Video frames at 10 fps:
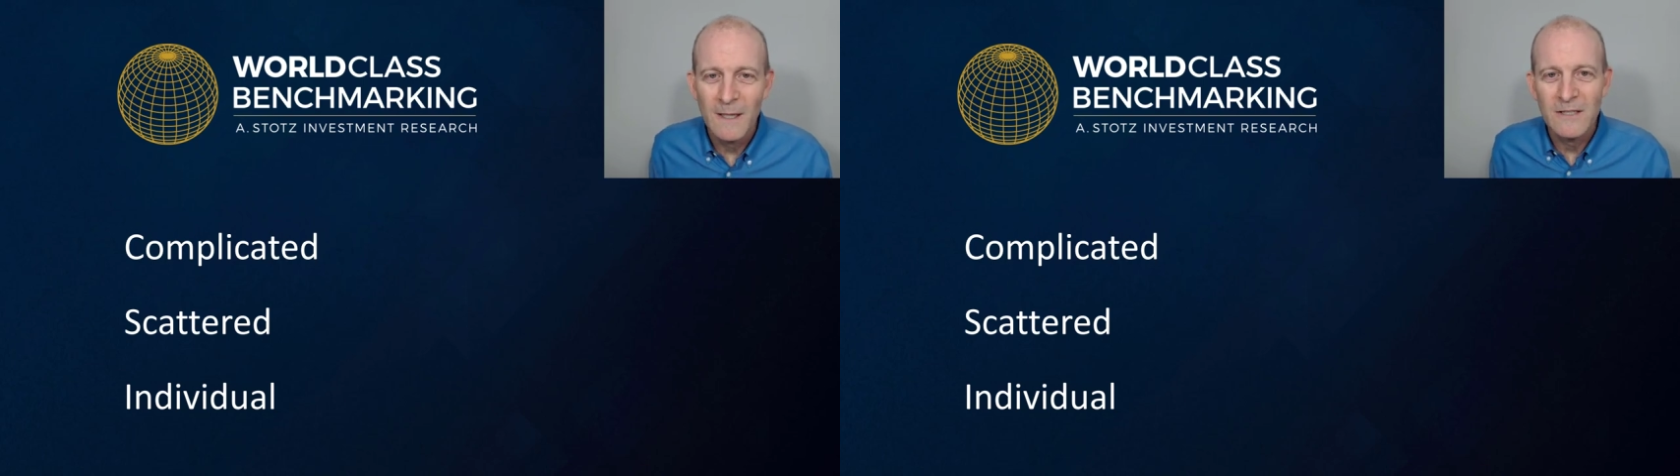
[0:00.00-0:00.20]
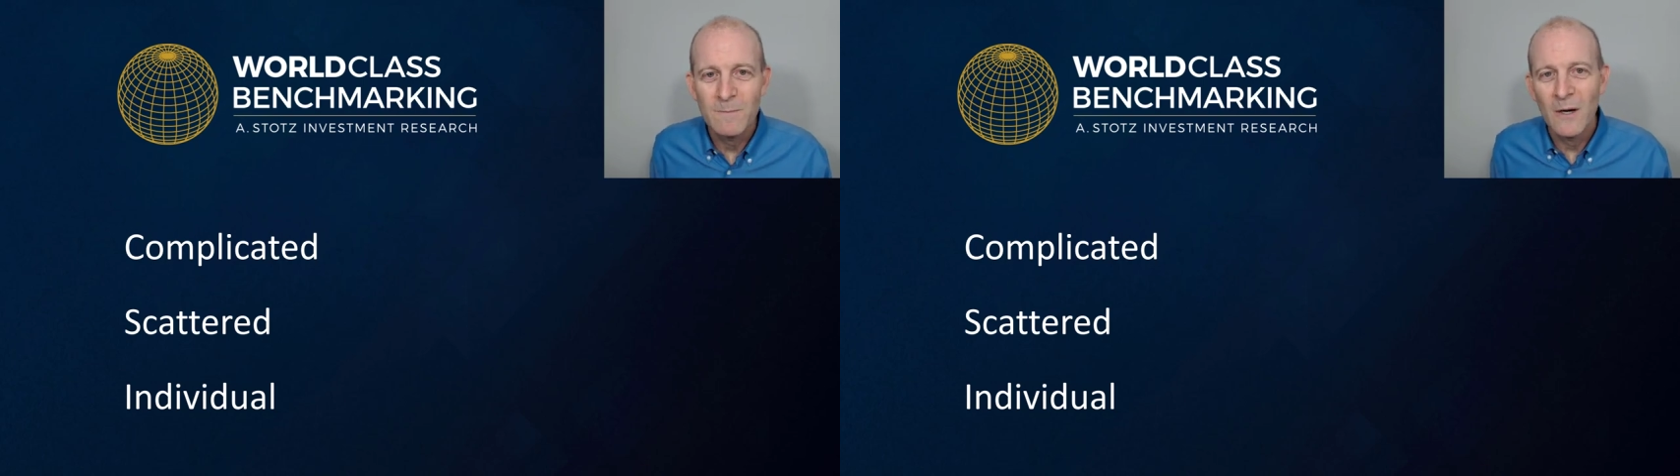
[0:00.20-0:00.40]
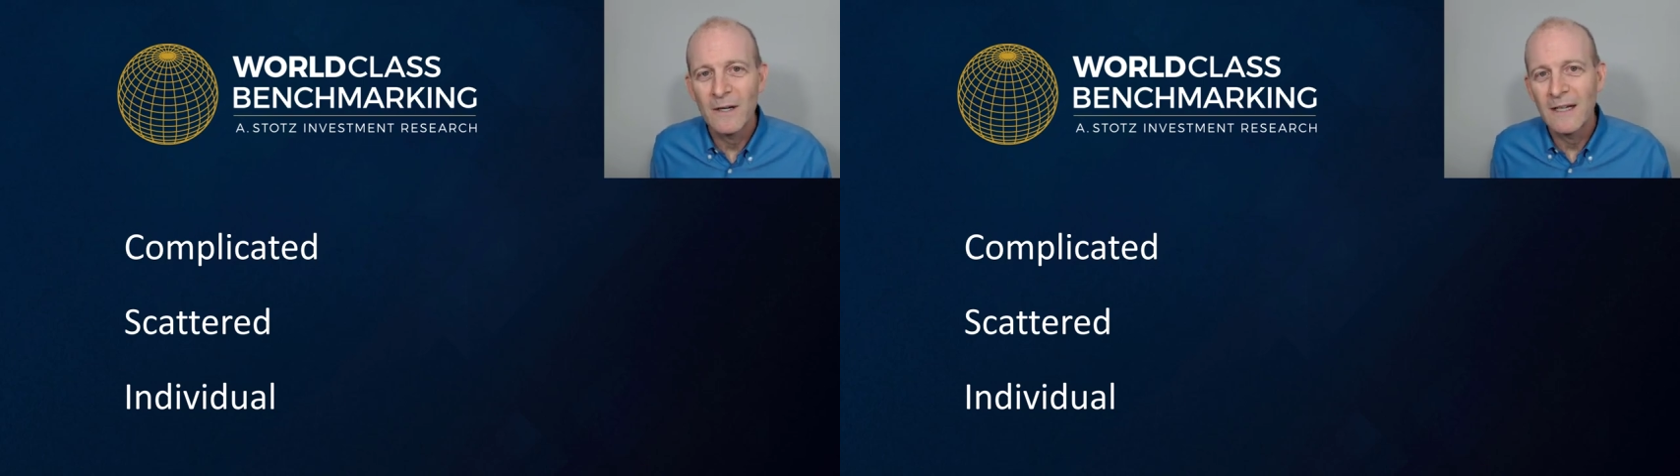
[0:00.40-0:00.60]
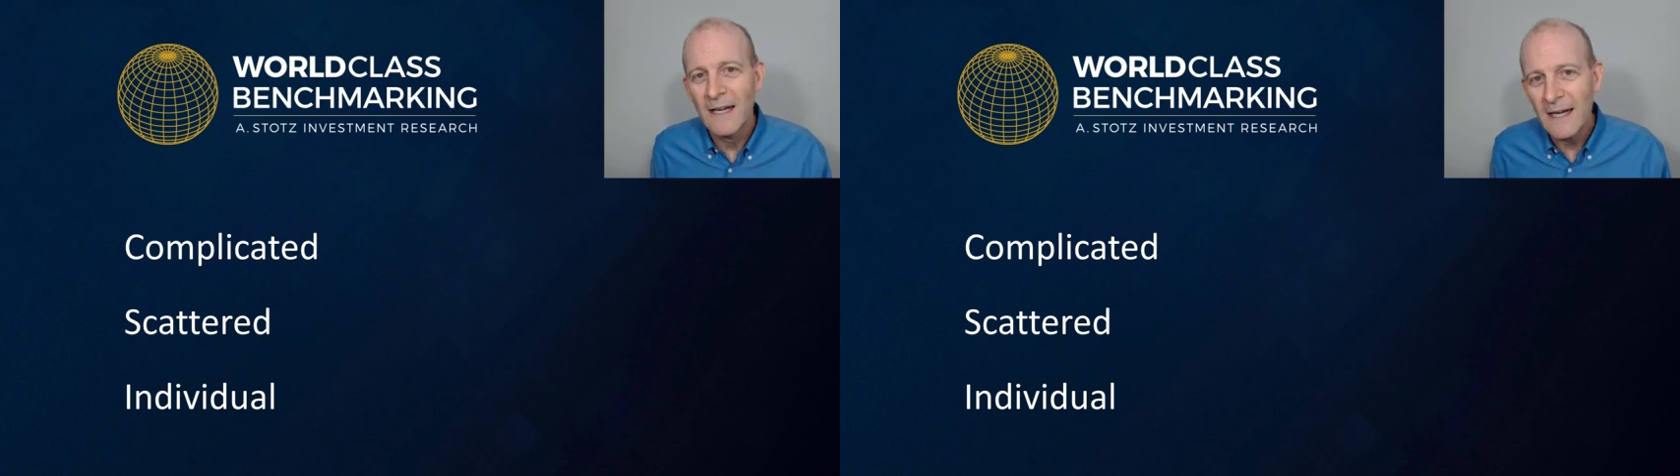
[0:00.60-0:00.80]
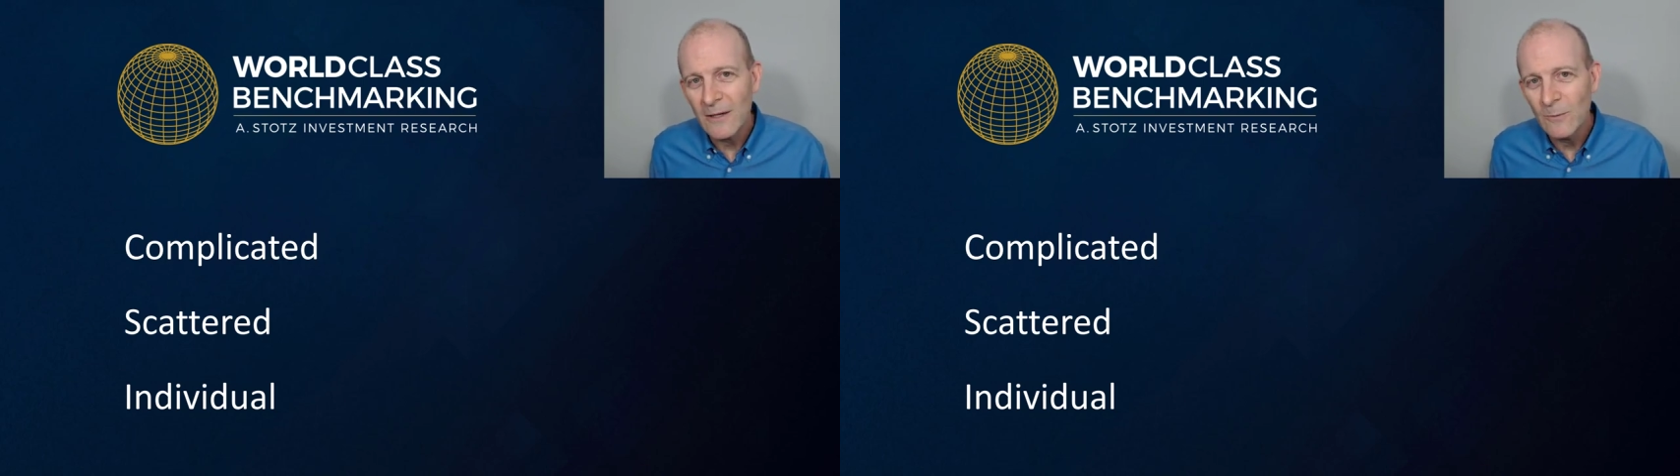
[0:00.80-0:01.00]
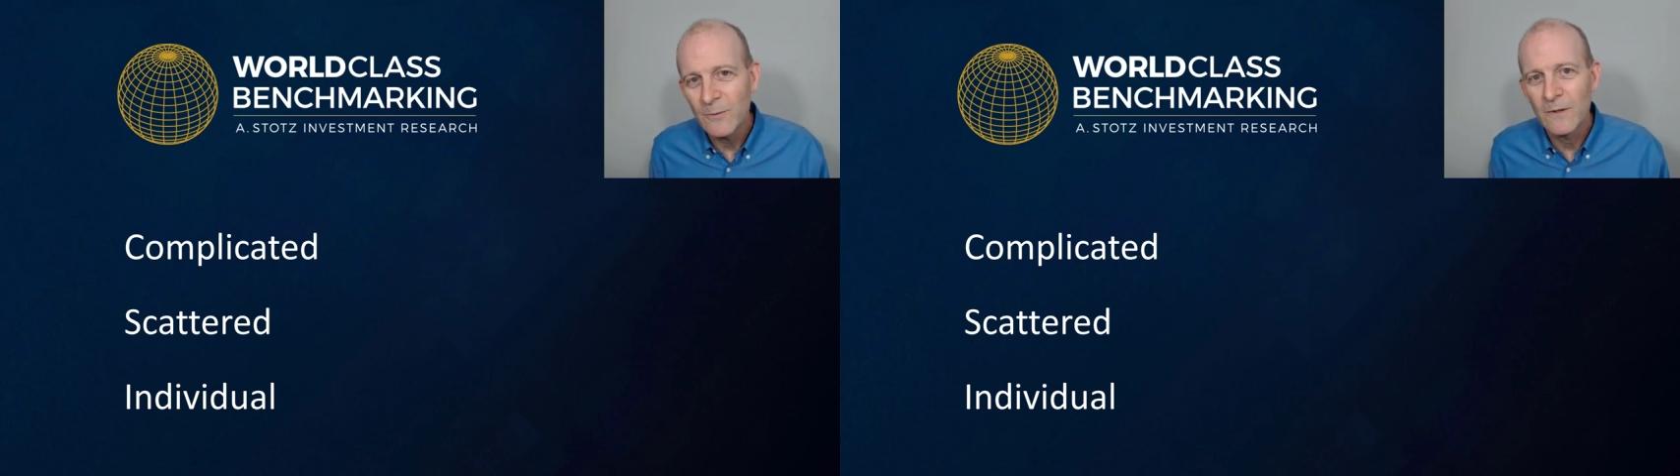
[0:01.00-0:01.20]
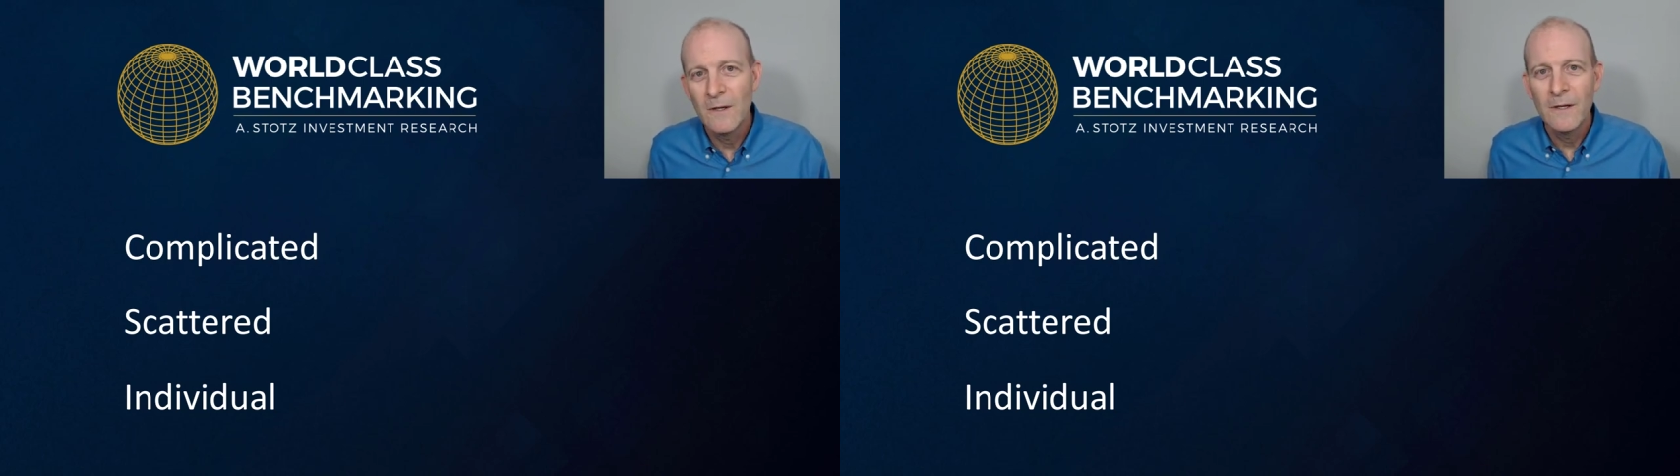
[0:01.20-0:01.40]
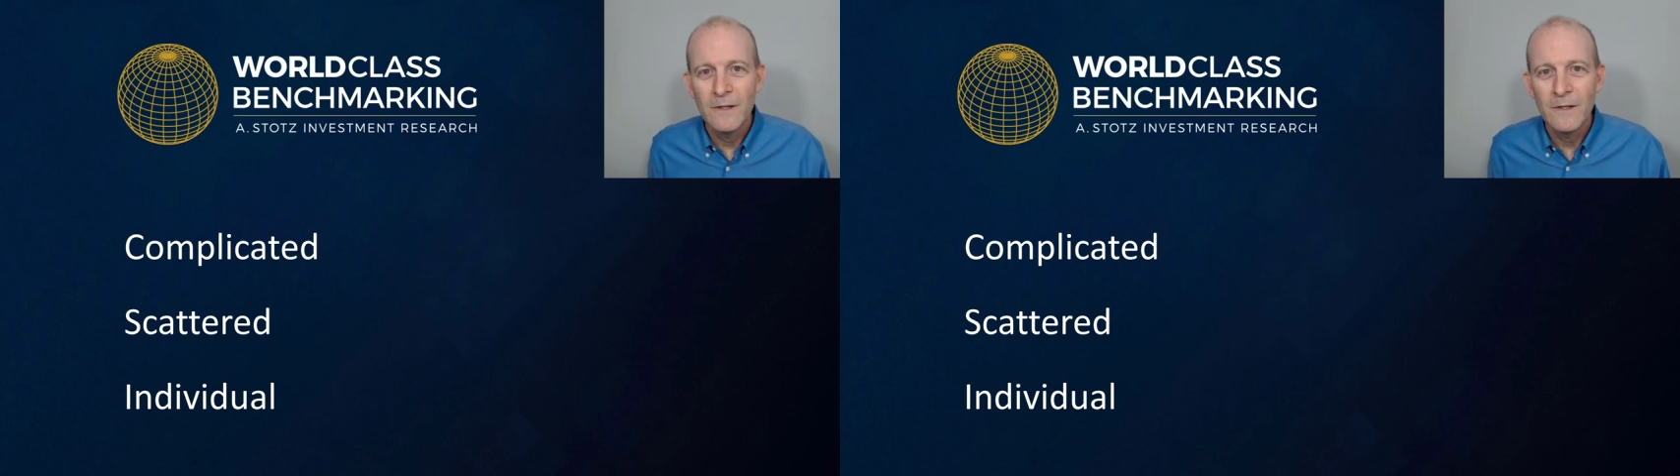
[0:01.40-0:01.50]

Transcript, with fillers: benchmarking helps